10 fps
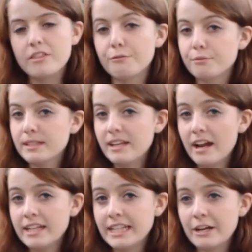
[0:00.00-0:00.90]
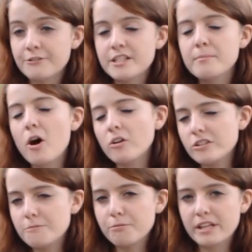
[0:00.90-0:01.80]
They're really high in calcium,
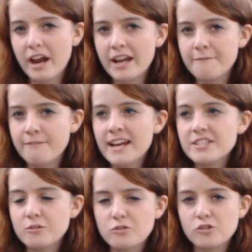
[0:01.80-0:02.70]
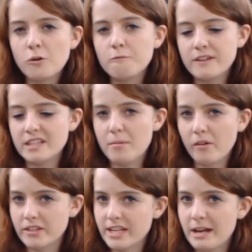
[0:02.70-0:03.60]
also pretty high in fat, so don't feed them
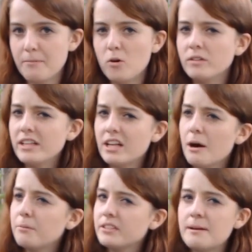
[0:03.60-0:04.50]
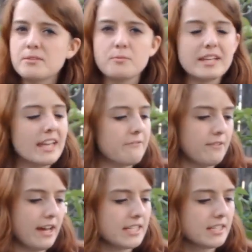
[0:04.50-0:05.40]
all the time. Only a couple times a week,
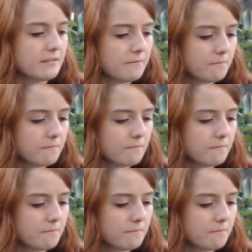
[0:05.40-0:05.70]
if that.